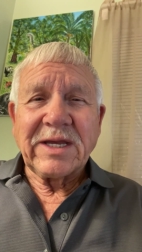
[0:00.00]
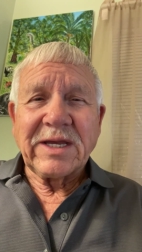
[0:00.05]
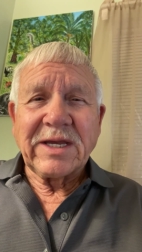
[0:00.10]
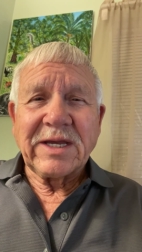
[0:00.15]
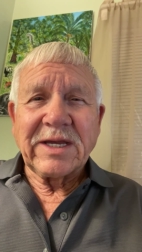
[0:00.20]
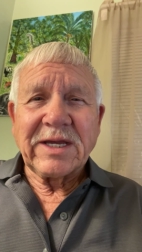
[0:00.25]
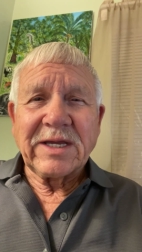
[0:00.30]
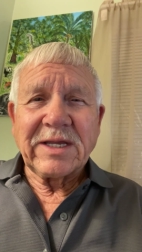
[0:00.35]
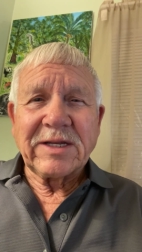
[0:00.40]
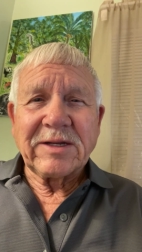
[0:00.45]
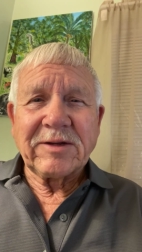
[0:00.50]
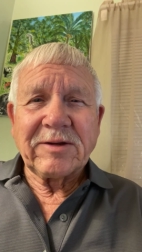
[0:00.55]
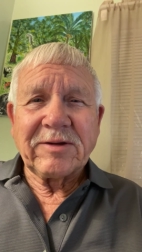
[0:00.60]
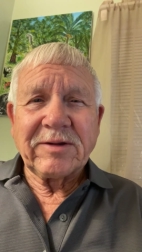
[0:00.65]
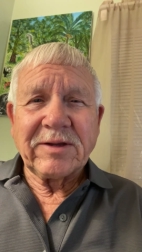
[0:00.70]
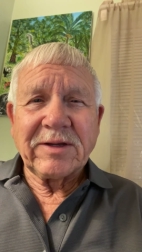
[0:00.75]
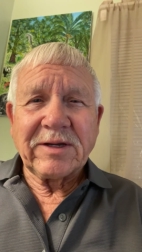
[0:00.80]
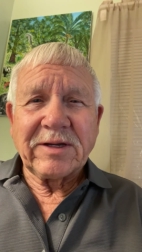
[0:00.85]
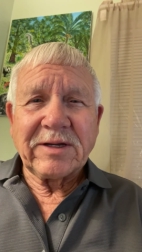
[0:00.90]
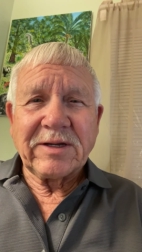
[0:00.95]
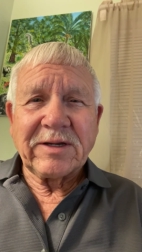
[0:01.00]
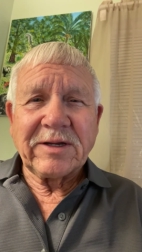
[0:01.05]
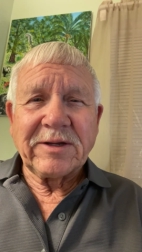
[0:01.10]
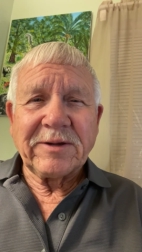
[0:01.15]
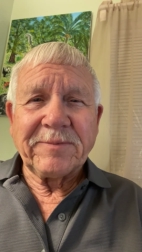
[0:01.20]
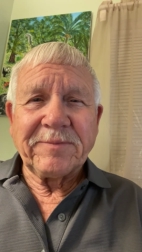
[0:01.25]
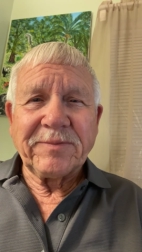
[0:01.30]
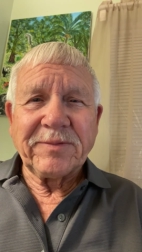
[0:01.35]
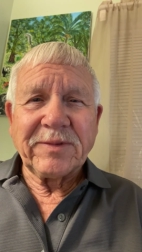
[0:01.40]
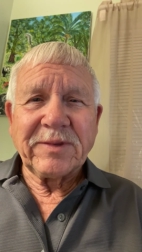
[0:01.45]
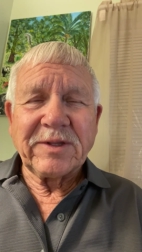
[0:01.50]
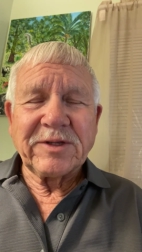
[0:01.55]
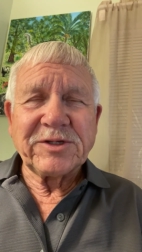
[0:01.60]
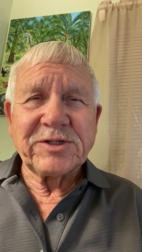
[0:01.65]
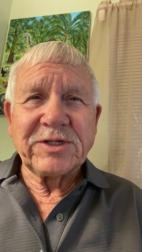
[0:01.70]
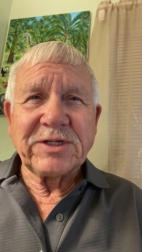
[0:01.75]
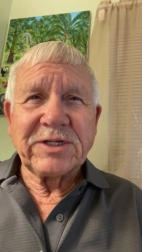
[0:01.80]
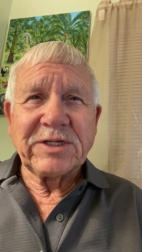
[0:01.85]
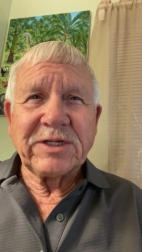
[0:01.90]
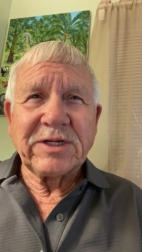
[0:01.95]
and uh, the
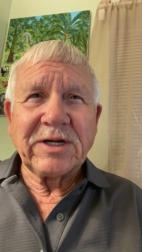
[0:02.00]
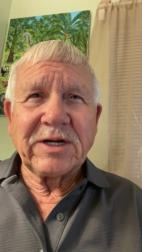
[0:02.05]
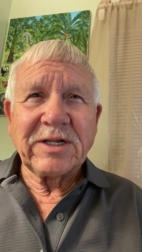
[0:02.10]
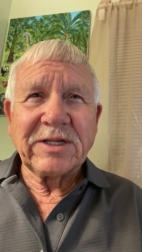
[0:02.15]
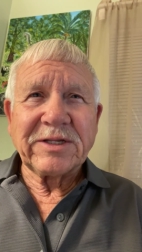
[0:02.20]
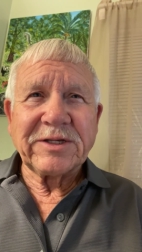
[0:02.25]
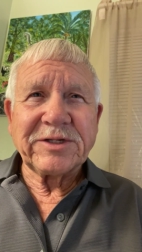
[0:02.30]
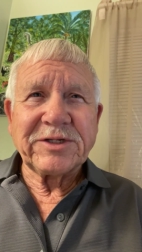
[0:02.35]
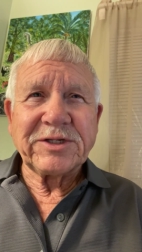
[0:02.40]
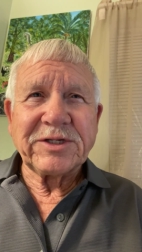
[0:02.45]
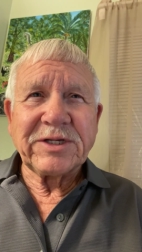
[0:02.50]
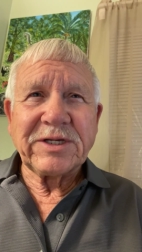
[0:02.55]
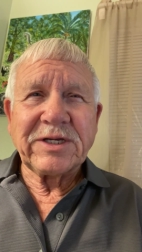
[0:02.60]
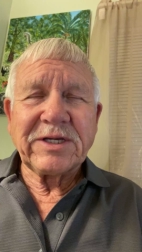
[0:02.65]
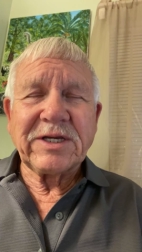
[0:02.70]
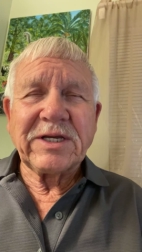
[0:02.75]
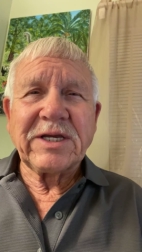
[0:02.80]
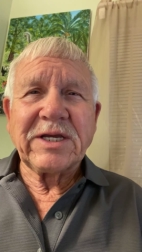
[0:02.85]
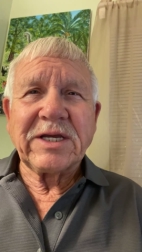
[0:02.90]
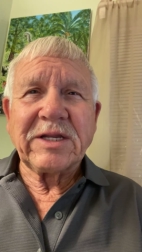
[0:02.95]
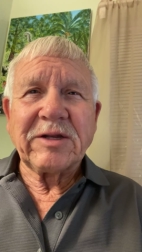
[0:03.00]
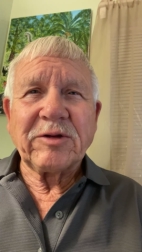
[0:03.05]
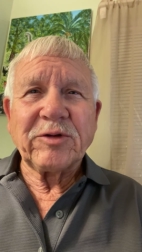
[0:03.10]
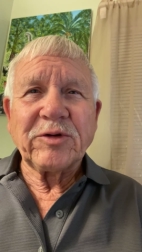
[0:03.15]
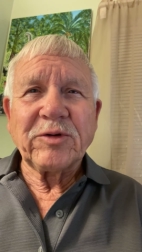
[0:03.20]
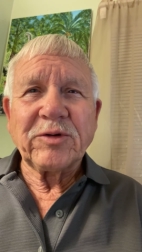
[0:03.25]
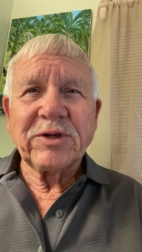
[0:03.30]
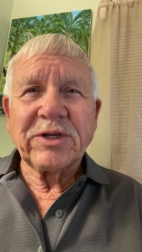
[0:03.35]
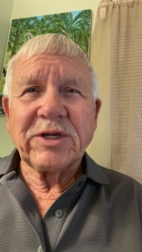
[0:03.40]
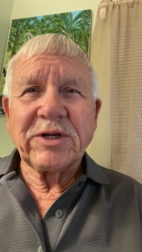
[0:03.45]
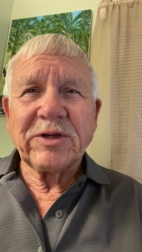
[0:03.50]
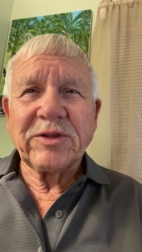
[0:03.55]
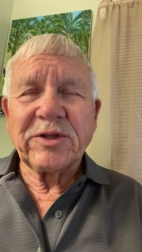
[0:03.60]
genealogy and Luke